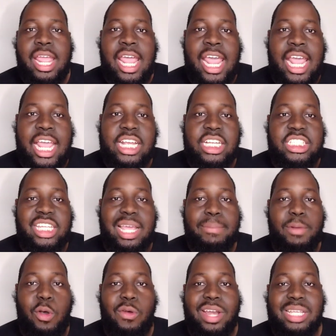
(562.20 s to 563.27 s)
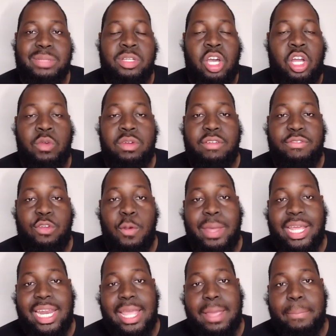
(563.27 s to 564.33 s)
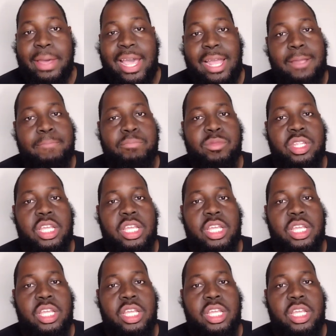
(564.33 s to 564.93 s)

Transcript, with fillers: And Slade Bolden has been all over the field making an impact.